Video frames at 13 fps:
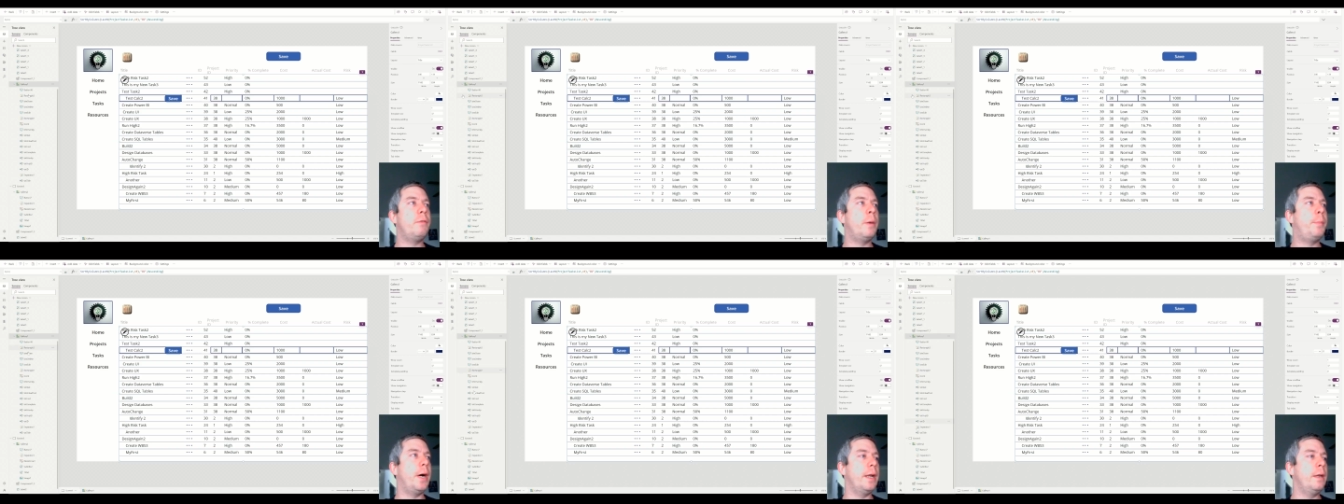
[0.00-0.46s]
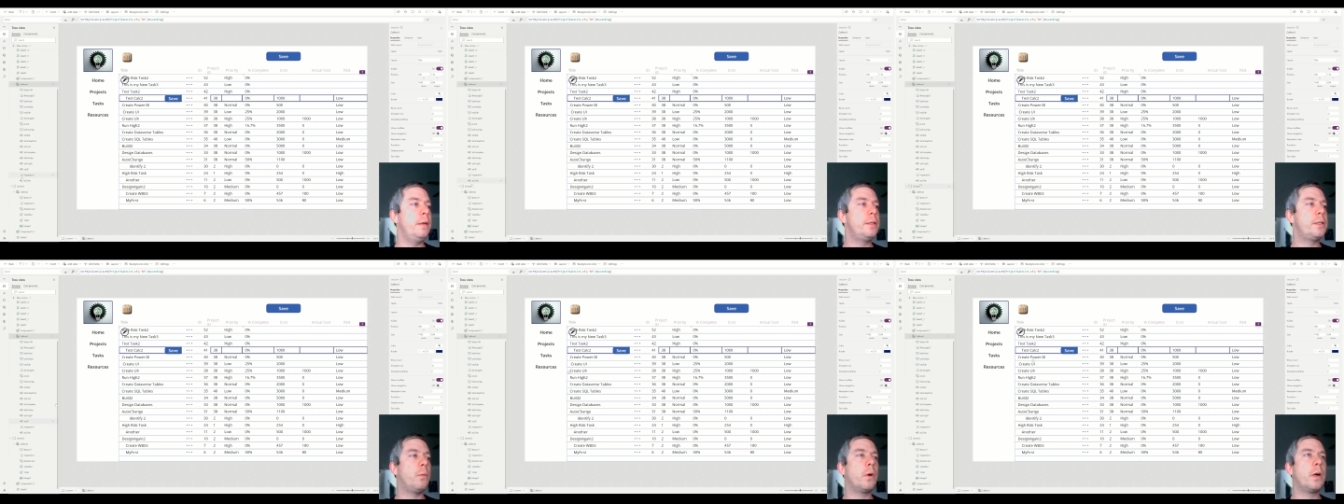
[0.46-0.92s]
a button.
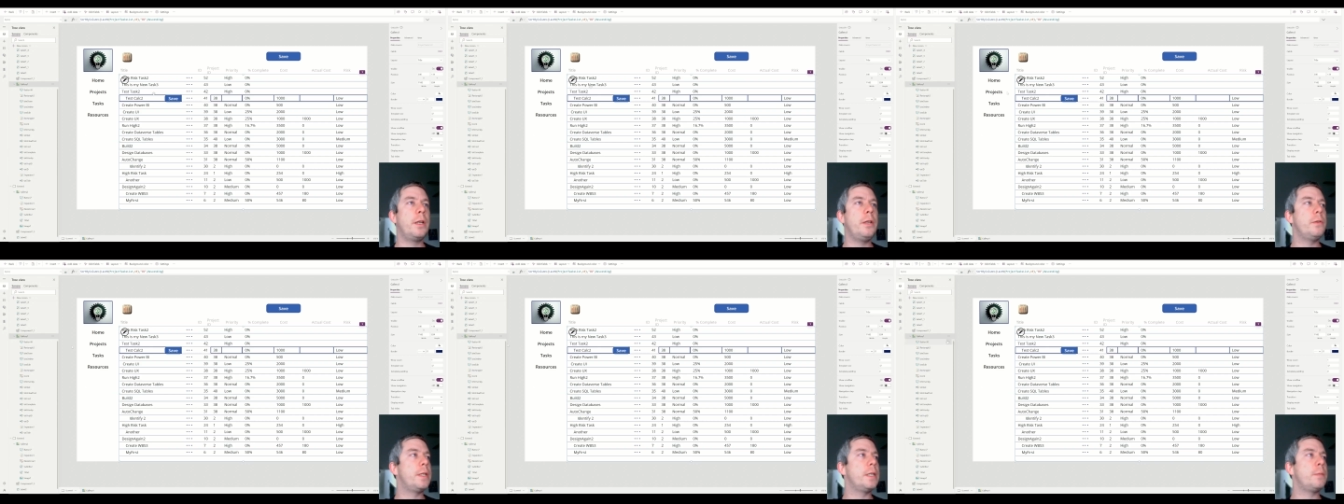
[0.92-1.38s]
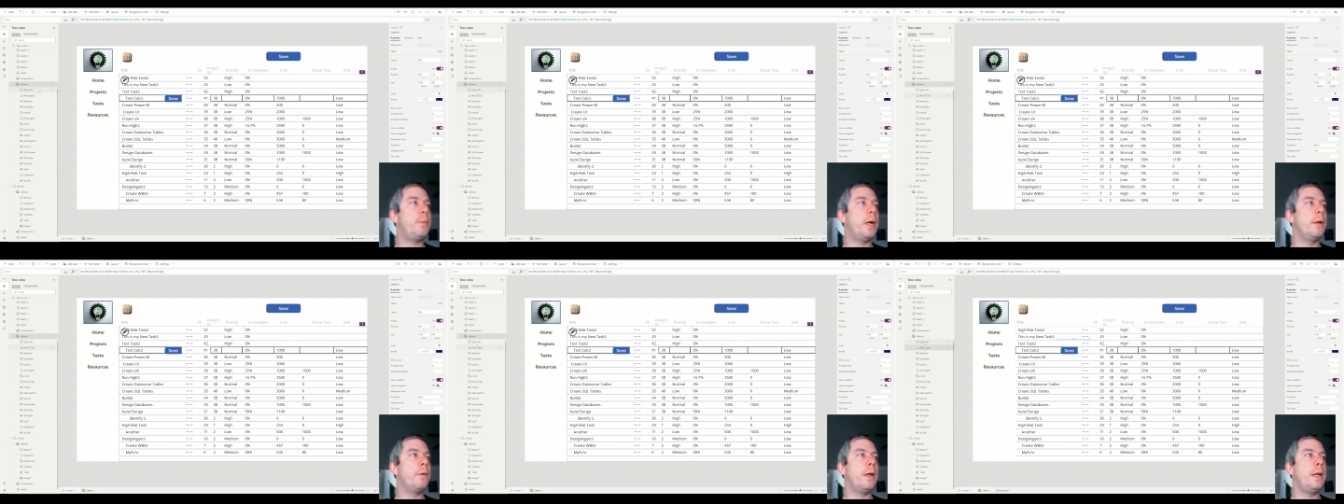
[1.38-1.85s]
So we're going to use this
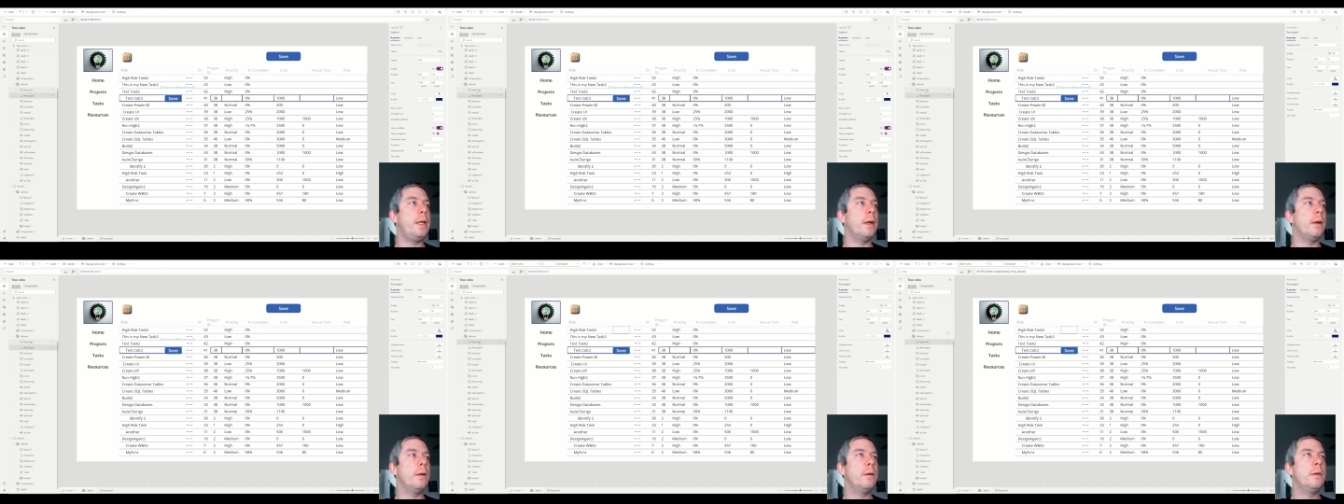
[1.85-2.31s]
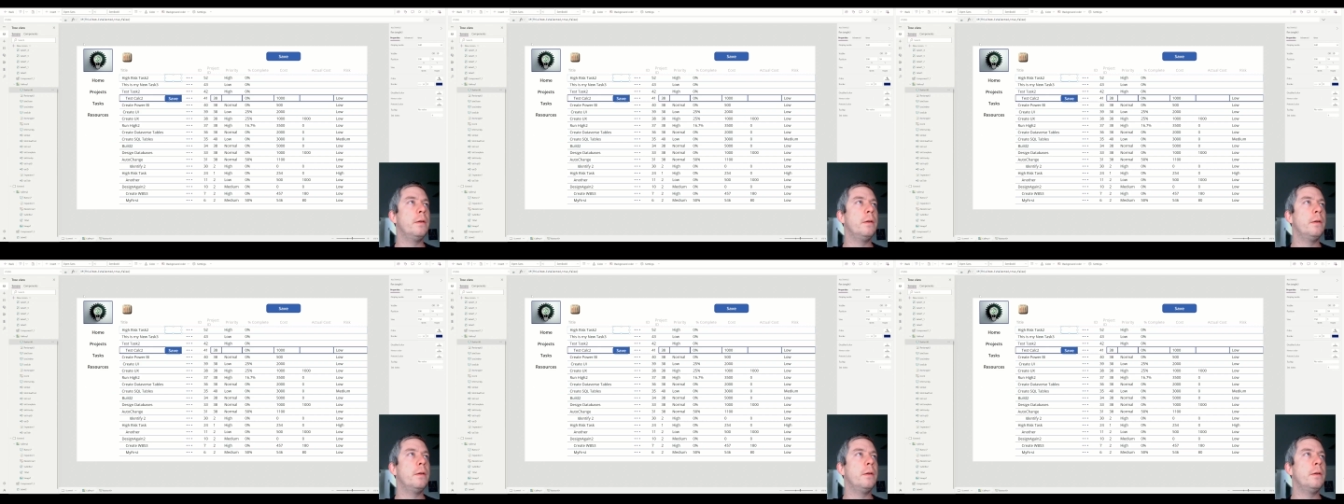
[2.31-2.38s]
button right here,